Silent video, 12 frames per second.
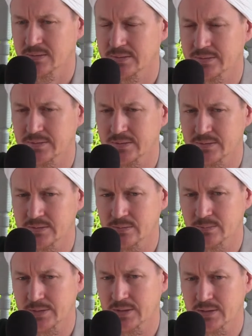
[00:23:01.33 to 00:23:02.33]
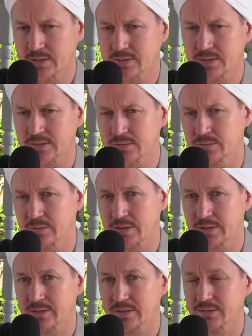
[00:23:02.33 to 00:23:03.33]
This is the way Allah Ta'ala has
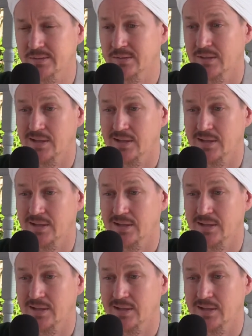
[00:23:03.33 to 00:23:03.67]
created things.